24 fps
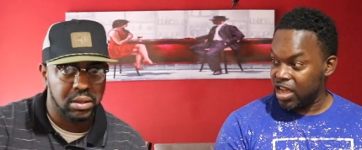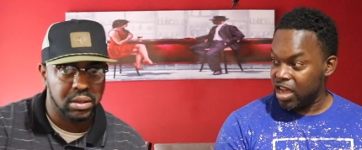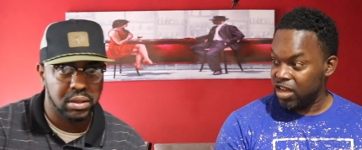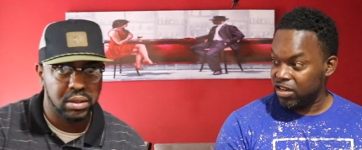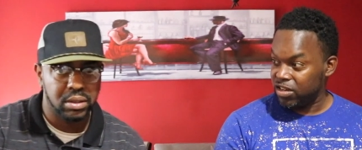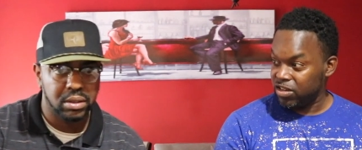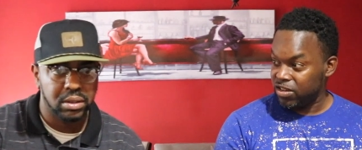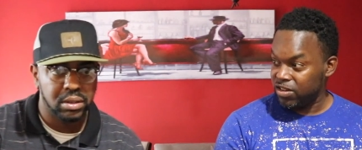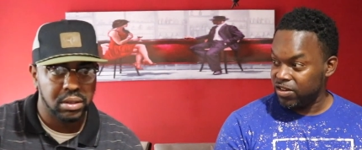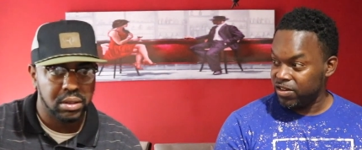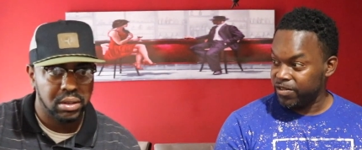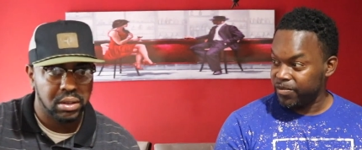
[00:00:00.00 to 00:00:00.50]
Speaker 1: it how
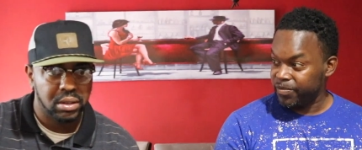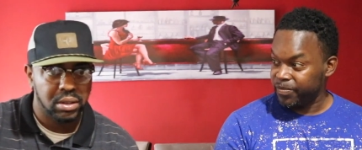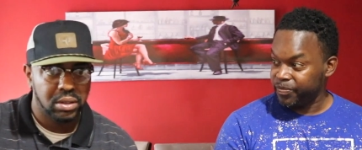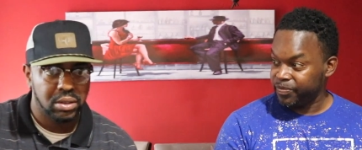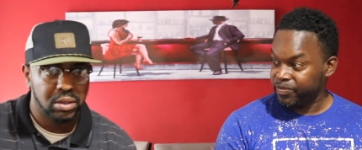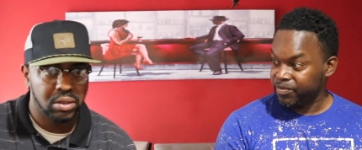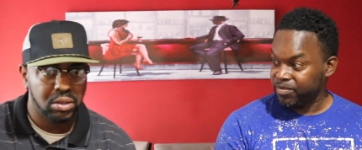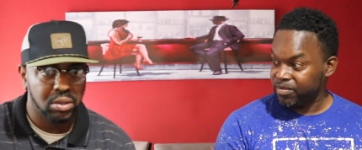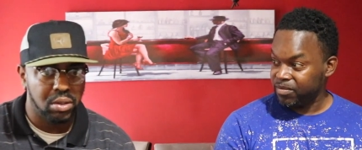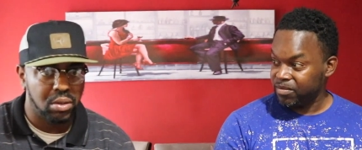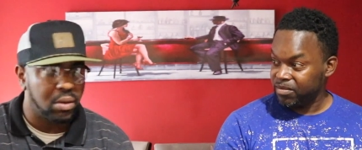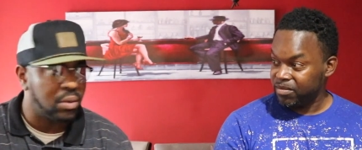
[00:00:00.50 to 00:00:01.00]
long?
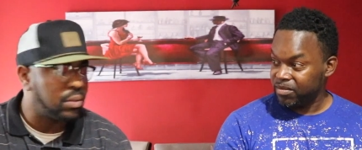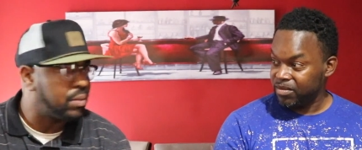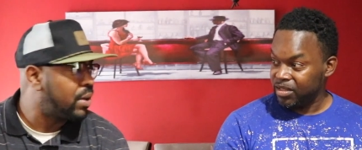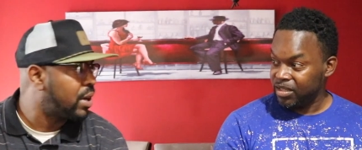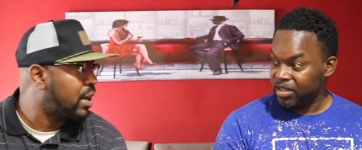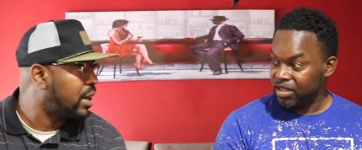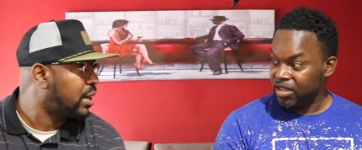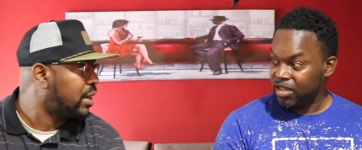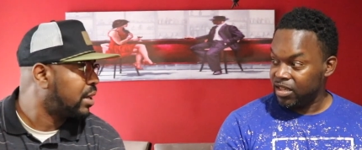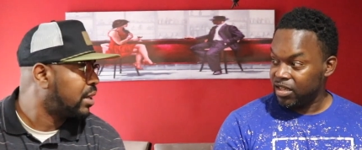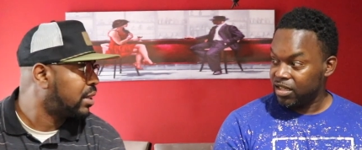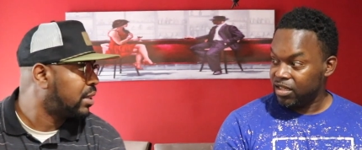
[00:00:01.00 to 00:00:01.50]
Doing
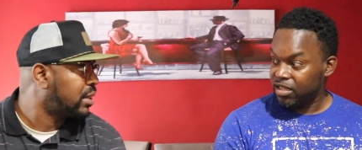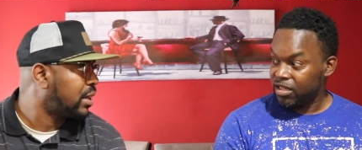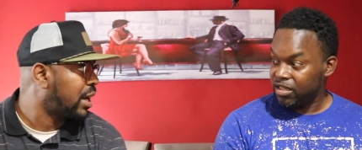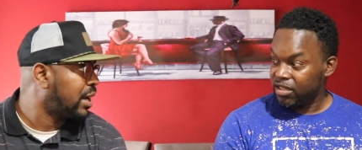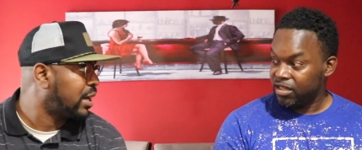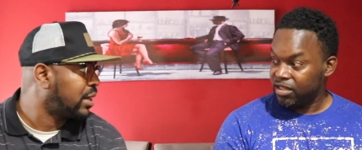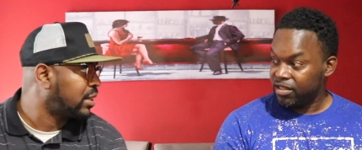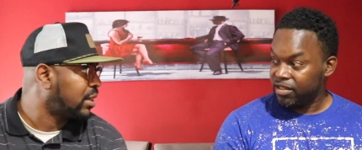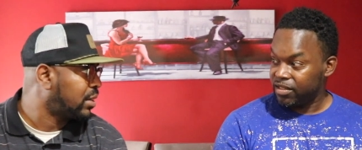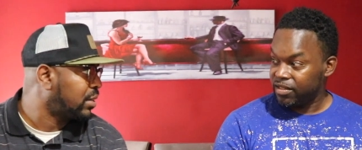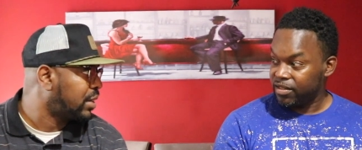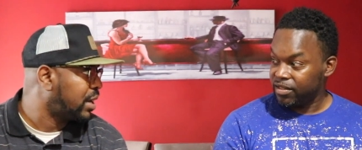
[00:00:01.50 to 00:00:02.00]
what?
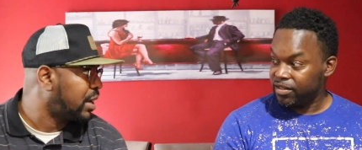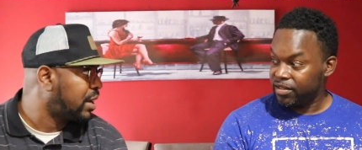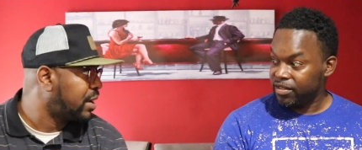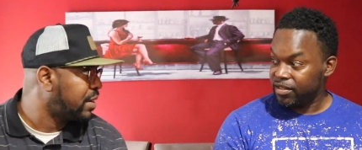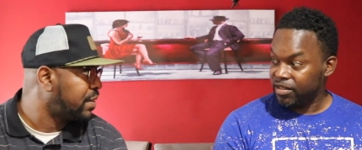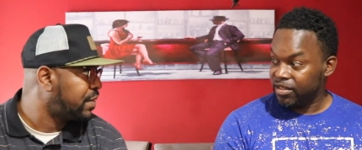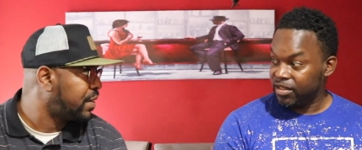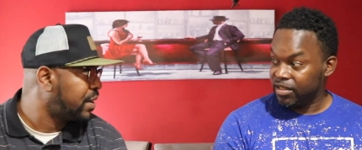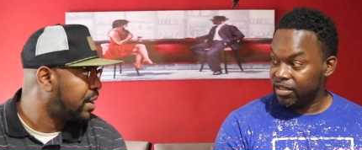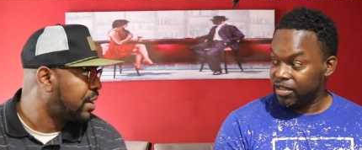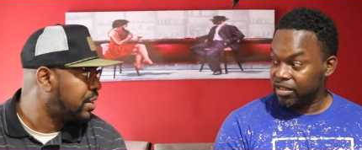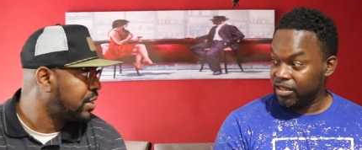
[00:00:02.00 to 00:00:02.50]
Like the
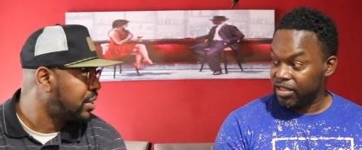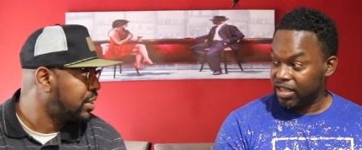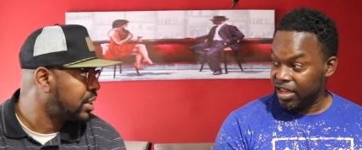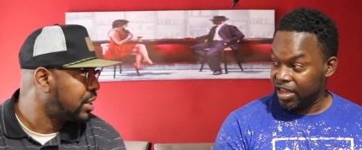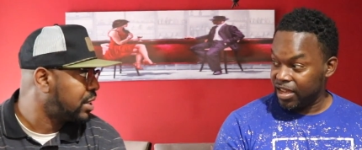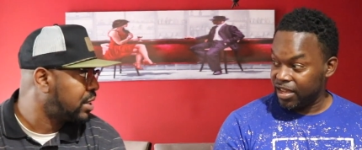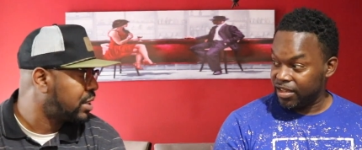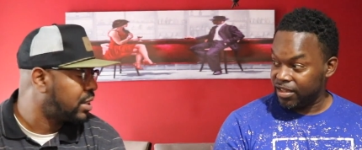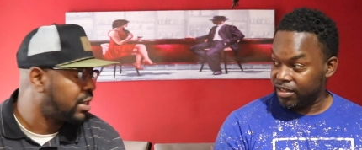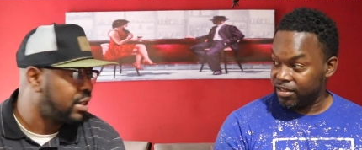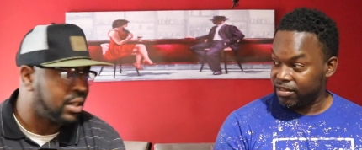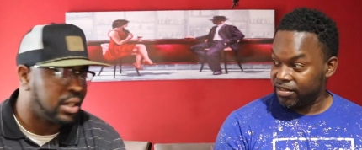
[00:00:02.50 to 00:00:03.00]
NFL?
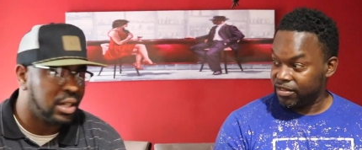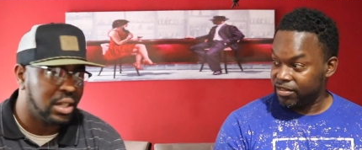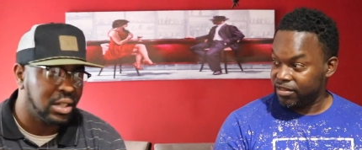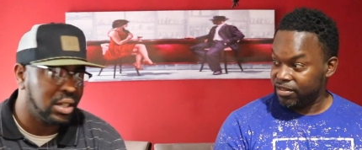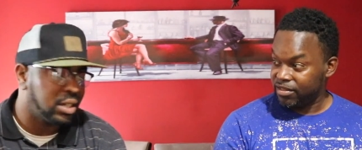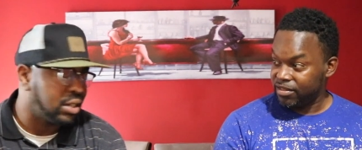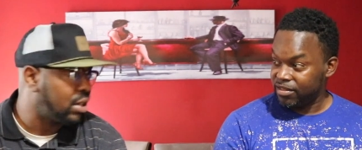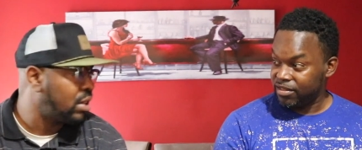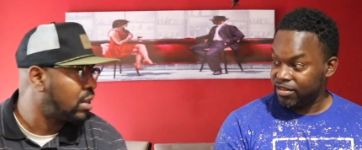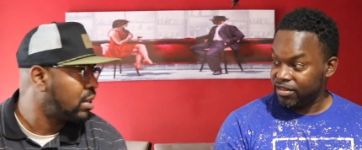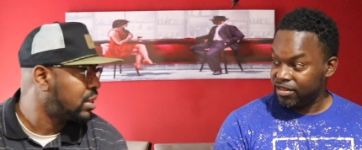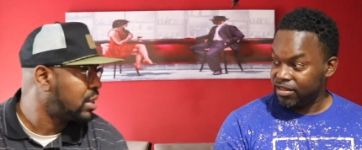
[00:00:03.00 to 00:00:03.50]
Speaker 2: Yeah.
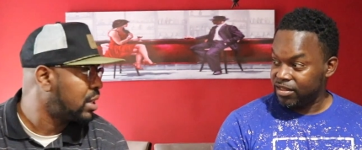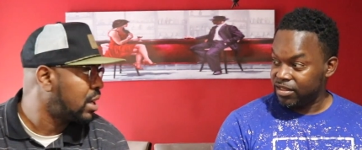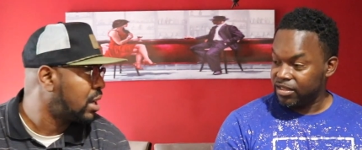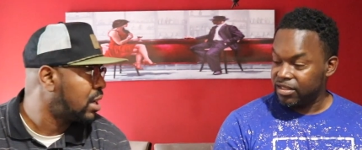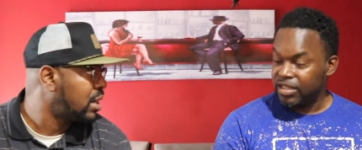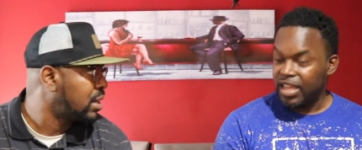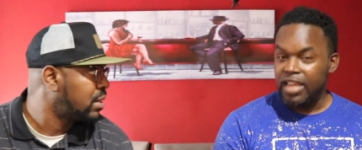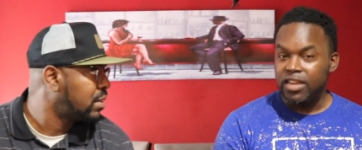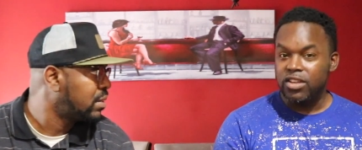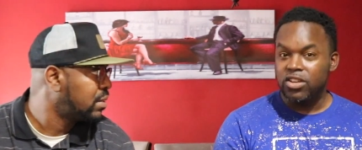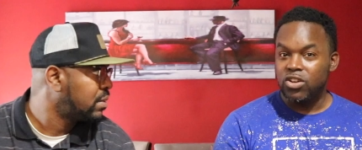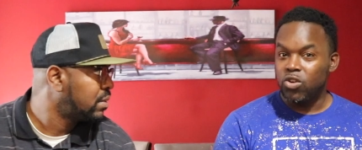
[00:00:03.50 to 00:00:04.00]
All the
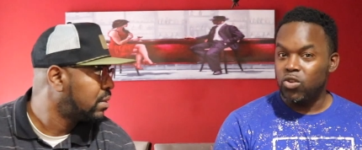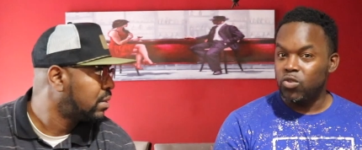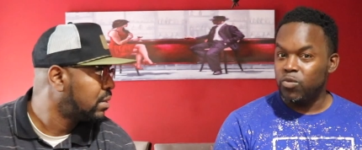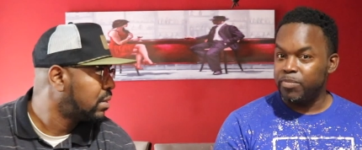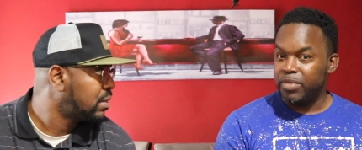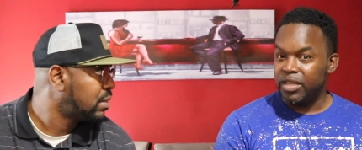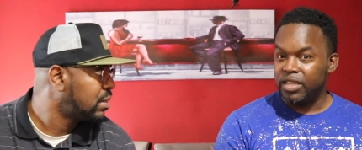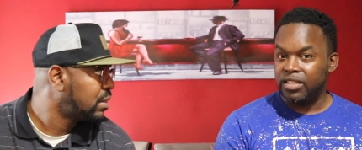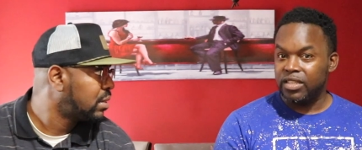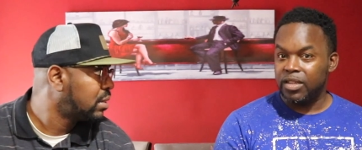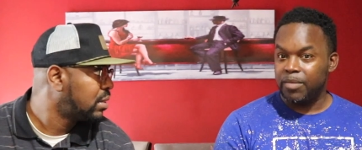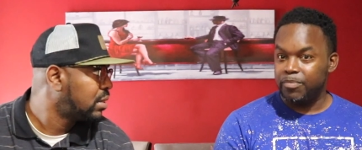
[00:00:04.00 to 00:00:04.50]
time. They know
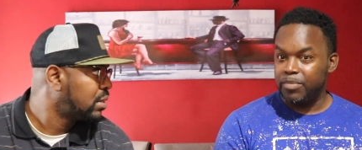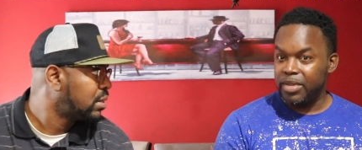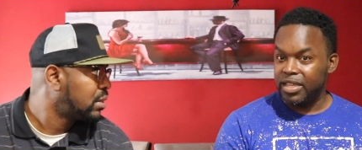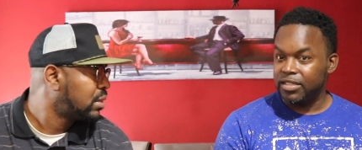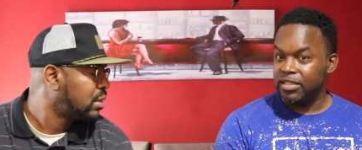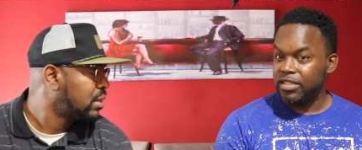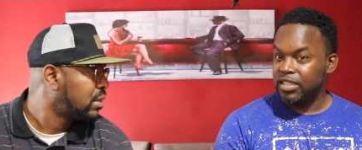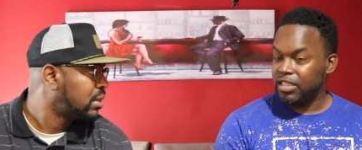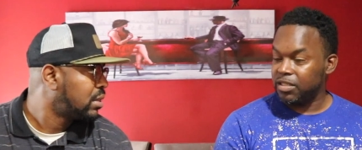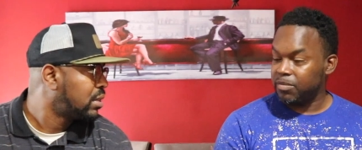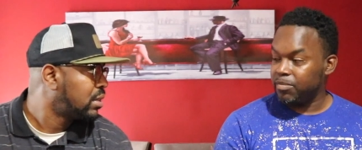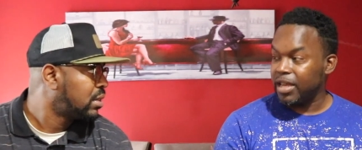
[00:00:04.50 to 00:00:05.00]
the
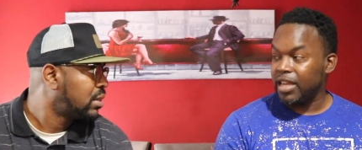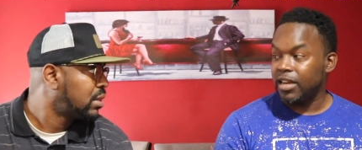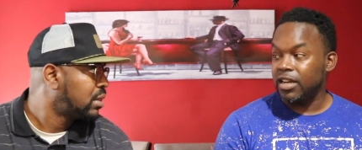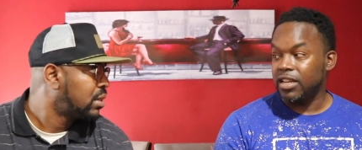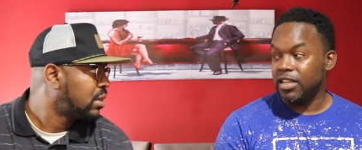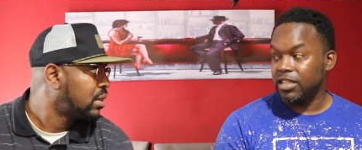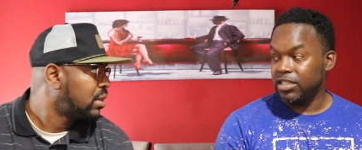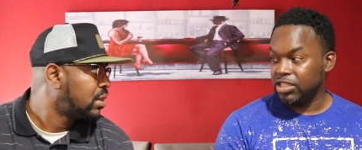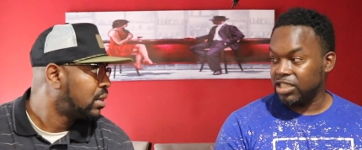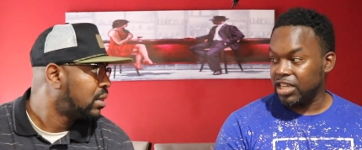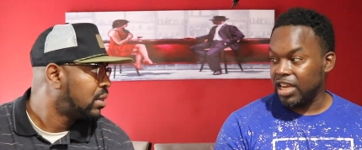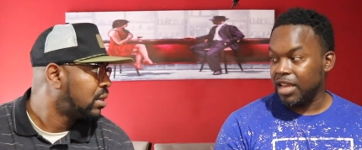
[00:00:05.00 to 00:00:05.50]
business better
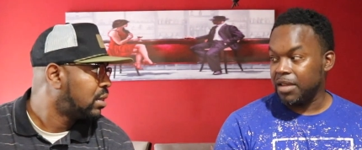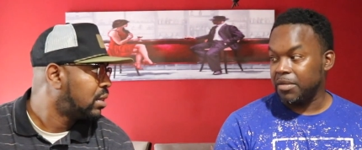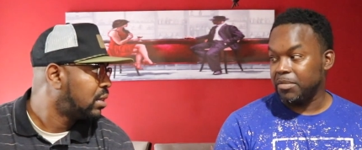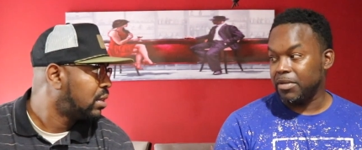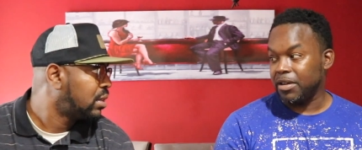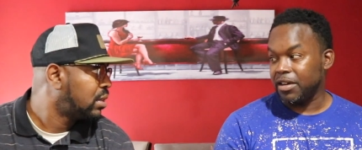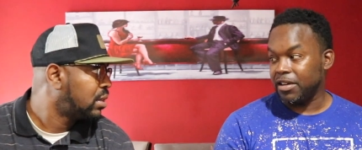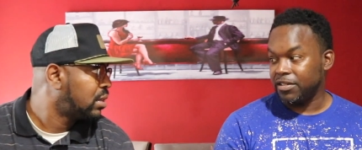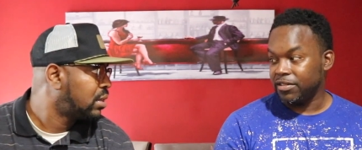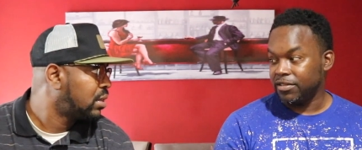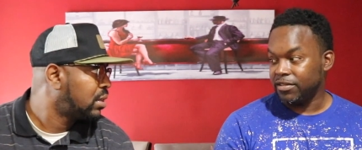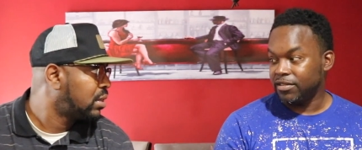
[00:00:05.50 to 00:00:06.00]
than Jay,
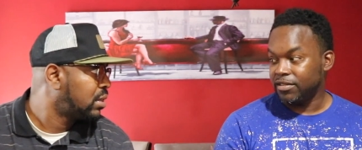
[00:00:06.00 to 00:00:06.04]
bro.